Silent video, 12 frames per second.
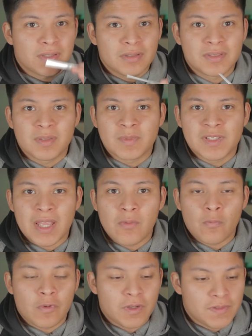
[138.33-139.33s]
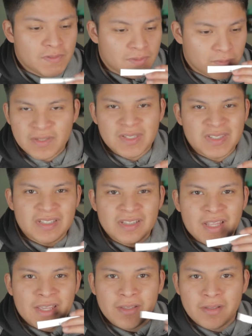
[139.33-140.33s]
some slight woods. This
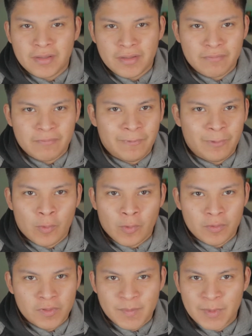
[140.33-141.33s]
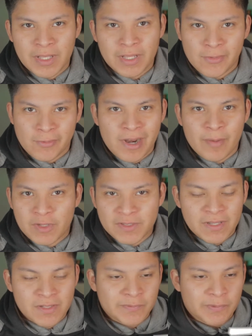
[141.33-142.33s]
isn't like a floral smell like your grandma's
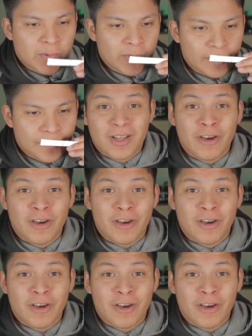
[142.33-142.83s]
house floral.